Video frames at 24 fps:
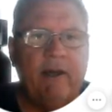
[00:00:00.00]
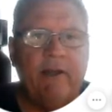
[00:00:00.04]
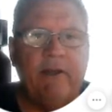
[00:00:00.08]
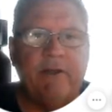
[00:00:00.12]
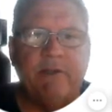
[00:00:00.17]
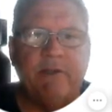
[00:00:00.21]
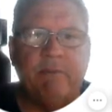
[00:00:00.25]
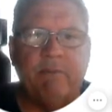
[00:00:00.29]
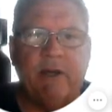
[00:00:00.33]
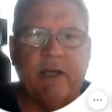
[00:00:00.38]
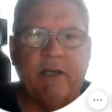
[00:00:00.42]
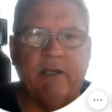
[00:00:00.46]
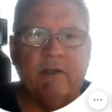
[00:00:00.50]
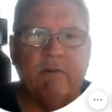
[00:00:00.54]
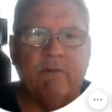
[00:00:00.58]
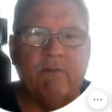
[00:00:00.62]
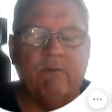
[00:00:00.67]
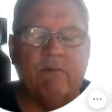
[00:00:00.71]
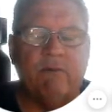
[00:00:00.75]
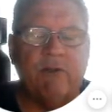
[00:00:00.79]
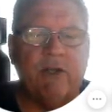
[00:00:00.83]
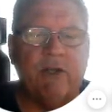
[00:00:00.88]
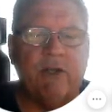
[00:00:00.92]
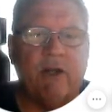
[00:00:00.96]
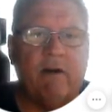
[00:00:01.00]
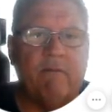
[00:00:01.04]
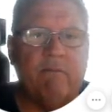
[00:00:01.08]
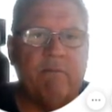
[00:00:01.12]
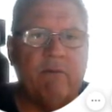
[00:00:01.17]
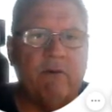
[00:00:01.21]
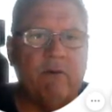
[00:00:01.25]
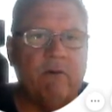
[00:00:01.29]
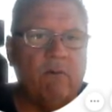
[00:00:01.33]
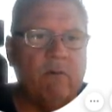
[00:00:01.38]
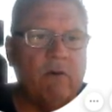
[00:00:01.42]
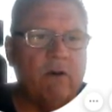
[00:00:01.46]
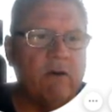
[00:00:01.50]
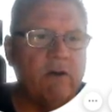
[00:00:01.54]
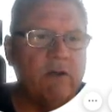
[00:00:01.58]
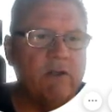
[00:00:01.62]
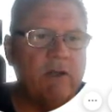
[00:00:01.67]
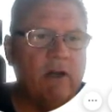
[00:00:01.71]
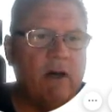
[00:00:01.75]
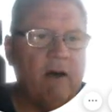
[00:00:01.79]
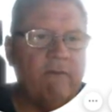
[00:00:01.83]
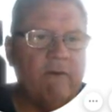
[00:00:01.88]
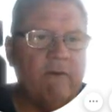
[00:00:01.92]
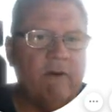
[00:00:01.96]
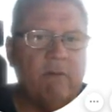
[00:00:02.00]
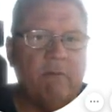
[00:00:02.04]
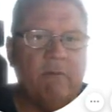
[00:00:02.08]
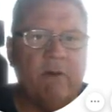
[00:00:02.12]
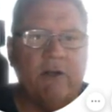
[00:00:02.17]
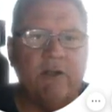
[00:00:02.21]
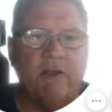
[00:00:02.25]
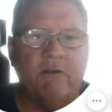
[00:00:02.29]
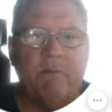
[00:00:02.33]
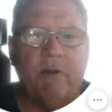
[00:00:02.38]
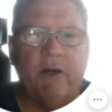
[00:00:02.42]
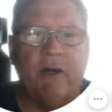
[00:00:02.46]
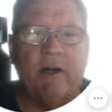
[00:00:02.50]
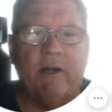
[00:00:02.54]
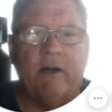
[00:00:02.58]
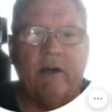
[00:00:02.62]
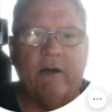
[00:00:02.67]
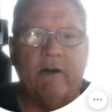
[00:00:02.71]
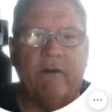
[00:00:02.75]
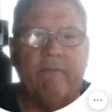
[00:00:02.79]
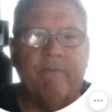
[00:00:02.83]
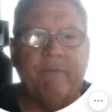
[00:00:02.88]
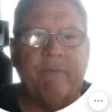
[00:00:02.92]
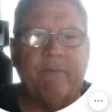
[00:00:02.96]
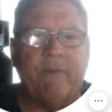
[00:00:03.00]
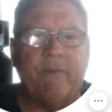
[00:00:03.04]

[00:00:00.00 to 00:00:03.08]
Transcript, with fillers: this makes the SoftPro water softener much better.